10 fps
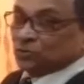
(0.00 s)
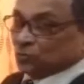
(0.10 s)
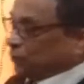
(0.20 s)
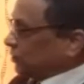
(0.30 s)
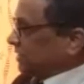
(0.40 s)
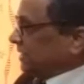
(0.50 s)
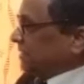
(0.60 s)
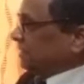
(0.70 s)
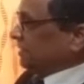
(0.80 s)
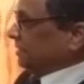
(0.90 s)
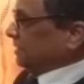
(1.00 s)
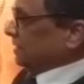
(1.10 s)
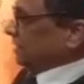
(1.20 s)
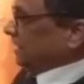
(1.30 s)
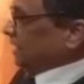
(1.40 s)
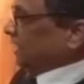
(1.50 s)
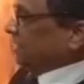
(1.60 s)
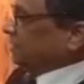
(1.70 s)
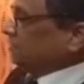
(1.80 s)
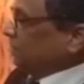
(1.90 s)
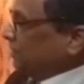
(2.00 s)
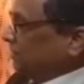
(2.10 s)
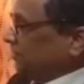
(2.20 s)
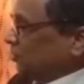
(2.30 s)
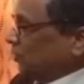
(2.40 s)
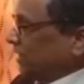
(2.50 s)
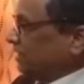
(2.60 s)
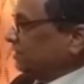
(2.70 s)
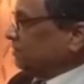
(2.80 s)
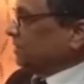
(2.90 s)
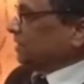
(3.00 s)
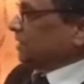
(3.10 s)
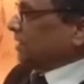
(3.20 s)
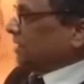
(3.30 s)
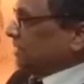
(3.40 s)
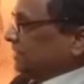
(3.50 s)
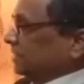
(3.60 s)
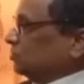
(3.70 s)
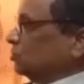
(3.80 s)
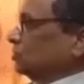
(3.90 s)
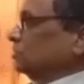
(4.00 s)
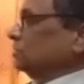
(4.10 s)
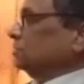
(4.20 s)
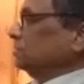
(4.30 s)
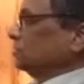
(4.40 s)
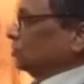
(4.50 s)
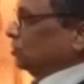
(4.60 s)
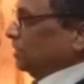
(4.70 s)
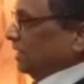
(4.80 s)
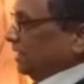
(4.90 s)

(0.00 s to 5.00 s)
to 14 and 1 uh, D2 to 2